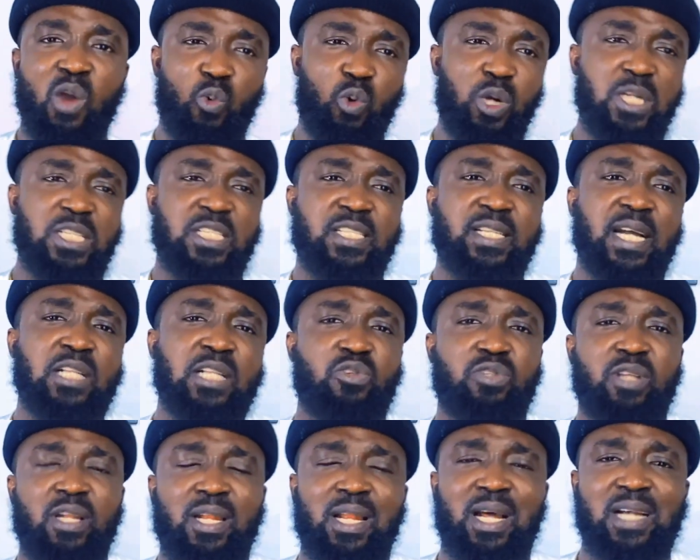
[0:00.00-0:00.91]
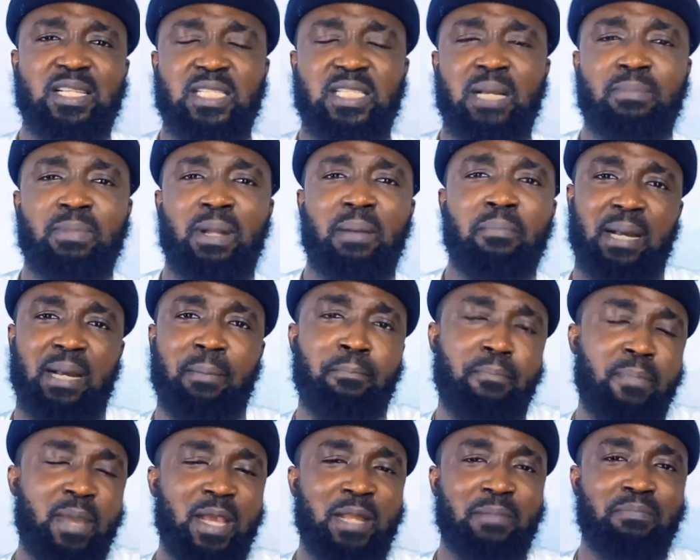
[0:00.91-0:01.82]
What did I do the last time that
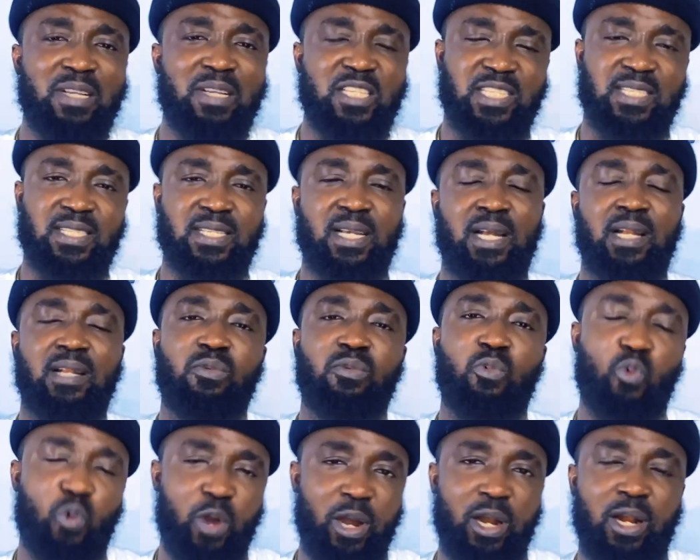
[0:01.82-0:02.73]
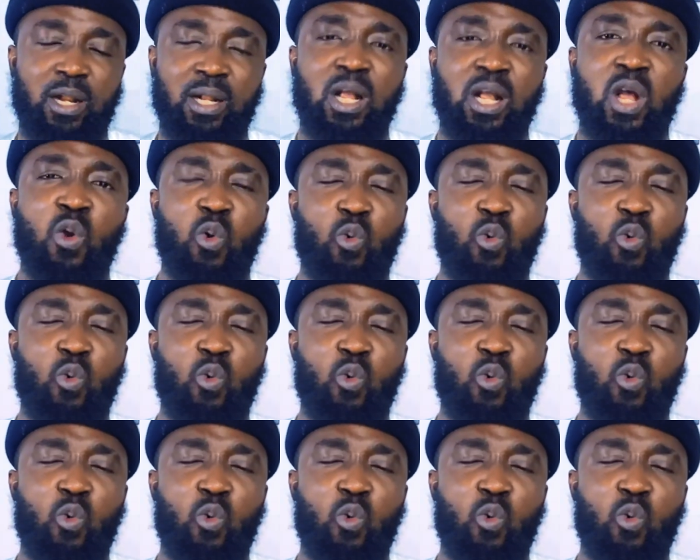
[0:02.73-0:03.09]
made me sell well?